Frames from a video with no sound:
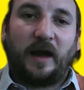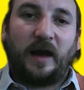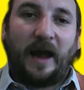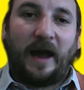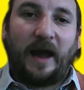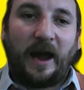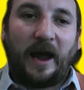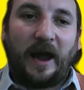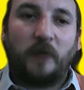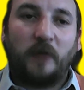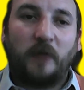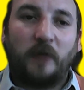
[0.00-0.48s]

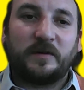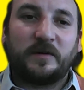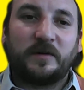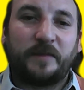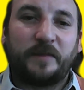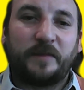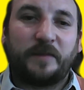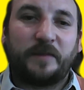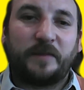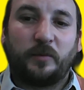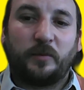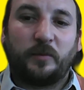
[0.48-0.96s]
How do
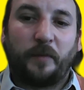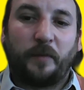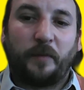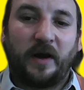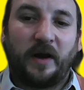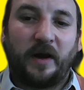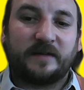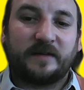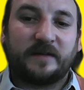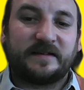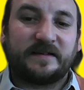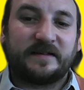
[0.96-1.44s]
people
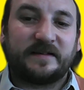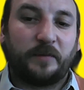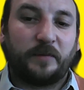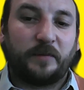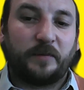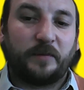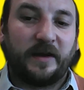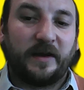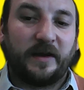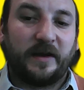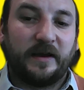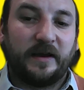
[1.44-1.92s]

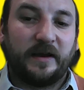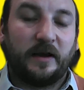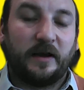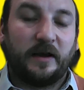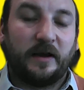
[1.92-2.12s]
participate in